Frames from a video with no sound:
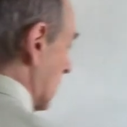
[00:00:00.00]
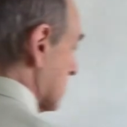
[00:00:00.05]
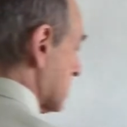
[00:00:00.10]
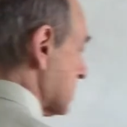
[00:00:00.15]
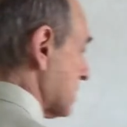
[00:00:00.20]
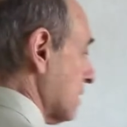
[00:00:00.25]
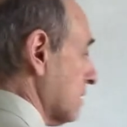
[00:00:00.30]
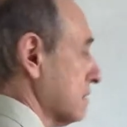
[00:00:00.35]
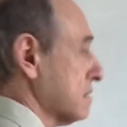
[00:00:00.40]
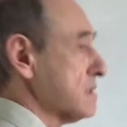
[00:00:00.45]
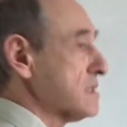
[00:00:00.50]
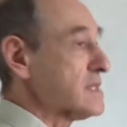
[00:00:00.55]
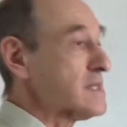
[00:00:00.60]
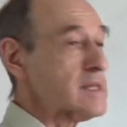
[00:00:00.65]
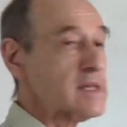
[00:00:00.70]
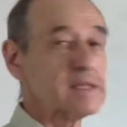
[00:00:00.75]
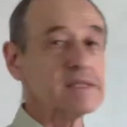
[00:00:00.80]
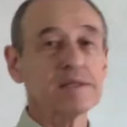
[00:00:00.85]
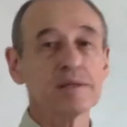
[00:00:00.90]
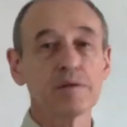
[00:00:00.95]
certain
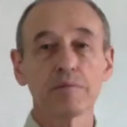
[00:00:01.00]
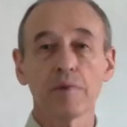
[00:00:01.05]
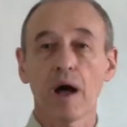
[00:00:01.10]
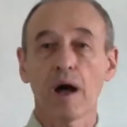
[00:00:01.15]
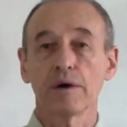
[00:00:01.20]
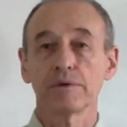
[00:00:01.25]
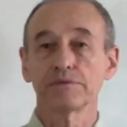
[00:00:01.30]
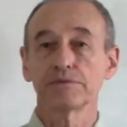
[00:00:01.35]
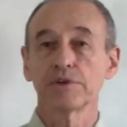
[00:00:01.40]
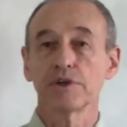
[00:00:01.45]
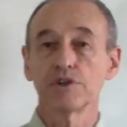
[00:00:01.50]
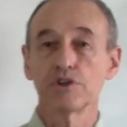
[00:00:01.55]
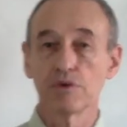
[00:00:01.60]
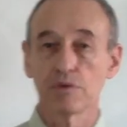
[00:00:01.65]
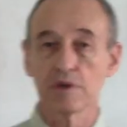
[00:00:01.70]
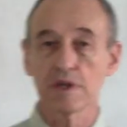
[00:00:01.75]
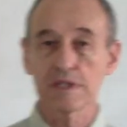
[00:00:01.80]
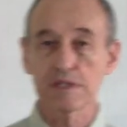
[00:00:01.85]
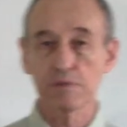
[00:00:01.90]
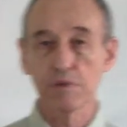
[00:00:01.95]
system of
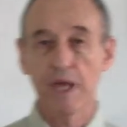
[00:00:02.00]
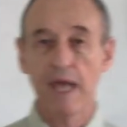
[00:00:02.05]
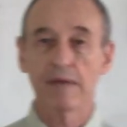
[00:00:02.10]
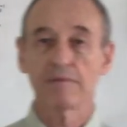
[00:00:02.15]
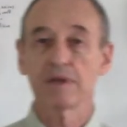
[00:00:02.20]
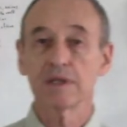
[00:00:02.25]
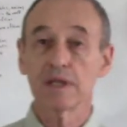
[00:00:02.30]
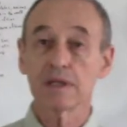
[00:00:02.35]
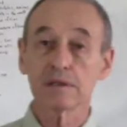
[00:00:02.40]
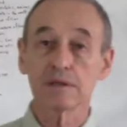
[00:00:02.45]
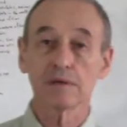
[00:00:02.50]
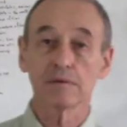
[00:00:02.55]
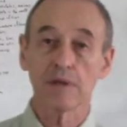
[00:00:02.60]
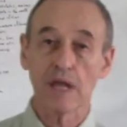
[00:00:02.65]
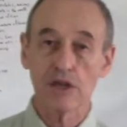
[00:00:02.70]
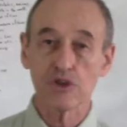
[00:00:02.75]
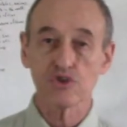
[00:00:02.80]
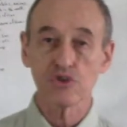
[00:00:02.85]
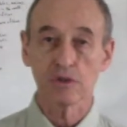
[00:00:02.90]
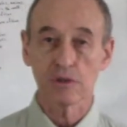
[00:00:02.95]
units. We have an
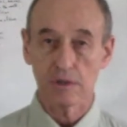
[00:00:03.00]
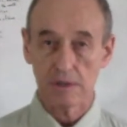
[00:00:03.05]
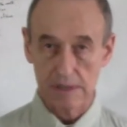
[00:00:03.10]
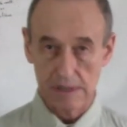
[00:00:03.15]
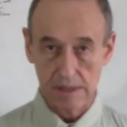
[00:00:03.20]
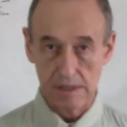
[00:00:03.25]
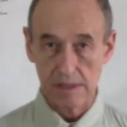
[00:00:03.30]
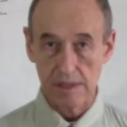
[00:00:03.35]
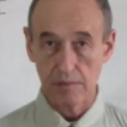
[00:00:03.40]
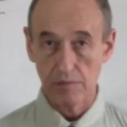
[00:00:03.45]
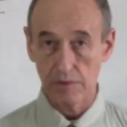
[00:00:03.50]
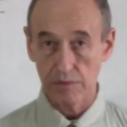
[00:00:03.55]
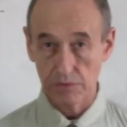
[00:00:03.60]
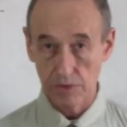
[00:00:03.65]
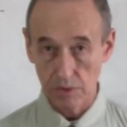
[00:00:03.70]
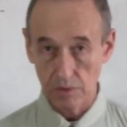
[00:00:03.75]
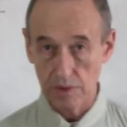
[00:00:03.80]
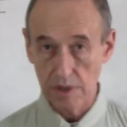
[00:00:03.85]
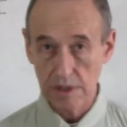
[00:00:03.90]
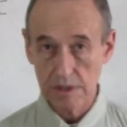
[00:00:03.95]
international system of
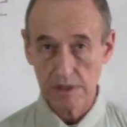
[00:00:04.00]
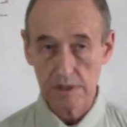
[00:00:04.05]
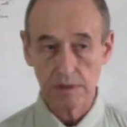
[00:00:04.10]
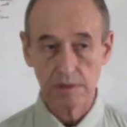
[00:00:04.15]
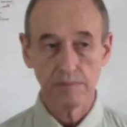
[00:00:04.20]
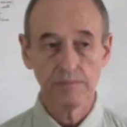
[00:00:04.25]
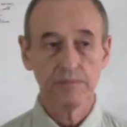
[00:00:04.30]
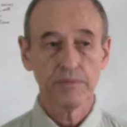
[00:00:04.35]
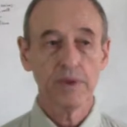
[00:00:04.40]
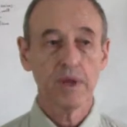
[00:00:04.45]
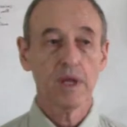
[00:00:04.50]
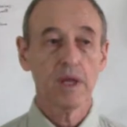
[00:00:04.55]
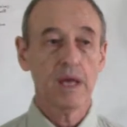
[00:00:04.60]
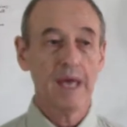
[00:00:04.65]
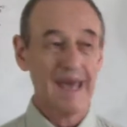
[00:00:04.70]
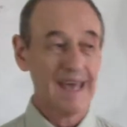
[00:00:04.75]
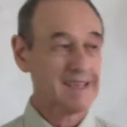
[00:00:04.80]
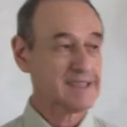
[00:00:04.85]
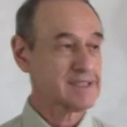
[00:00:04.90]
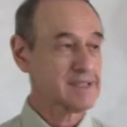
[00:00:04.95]
units,
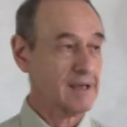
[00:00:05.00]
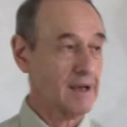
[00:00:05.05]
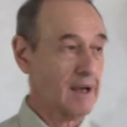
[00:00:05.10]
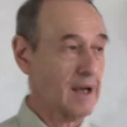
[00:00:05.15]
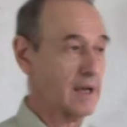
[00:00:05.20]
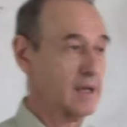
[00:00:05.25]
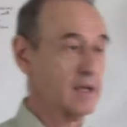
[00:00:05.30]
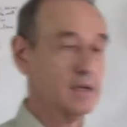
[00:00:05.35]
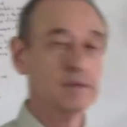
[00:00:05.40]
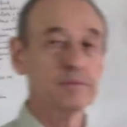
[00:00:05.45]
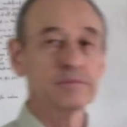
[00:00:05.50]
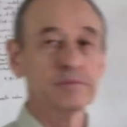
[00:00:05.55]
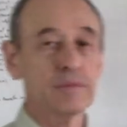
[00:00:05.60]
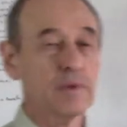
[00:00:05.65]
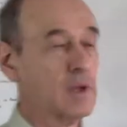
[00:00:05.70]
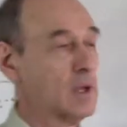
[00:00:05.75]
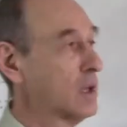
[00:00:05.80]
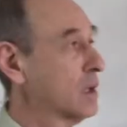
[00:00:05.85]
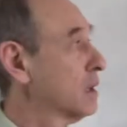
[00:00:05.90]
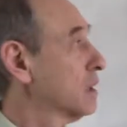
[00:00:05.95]
SI,
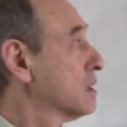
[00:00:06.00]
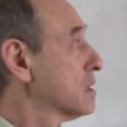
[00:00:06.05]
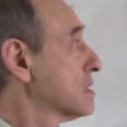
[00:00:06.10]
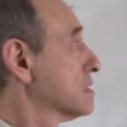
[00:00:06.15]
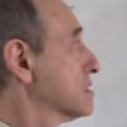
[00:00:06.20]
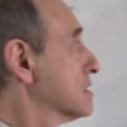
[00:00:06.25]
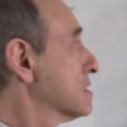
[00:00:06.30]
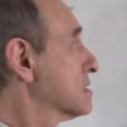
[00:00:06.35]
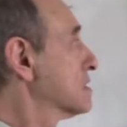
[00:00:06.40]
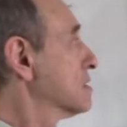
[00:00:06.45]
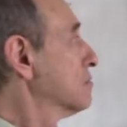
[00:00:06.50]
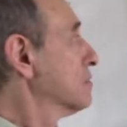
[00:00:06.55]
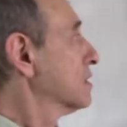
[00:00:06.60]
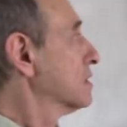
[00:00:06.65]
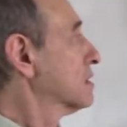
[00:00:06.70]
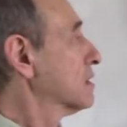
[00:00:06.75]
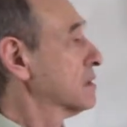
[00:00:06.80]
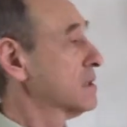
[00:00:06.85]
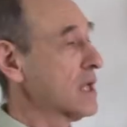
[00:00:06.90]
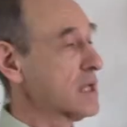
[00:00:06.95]
Système
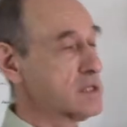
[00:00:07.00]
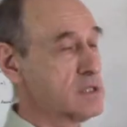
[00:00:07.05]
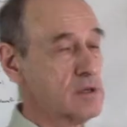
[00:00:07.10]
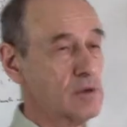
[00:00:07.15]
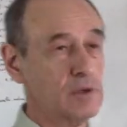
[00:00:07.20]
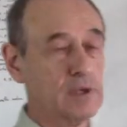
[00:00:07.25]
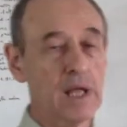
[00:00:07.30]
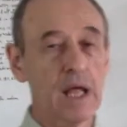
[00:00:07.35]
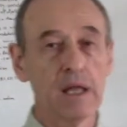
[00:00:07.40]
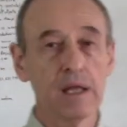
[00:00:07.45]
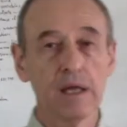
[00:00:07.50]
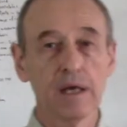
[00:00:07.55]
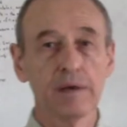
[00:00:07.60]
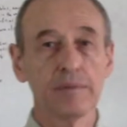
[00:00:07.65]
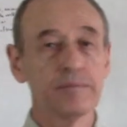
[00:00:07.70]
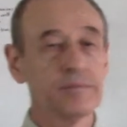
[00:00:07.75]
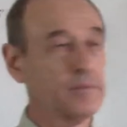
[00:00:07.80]
Internationale.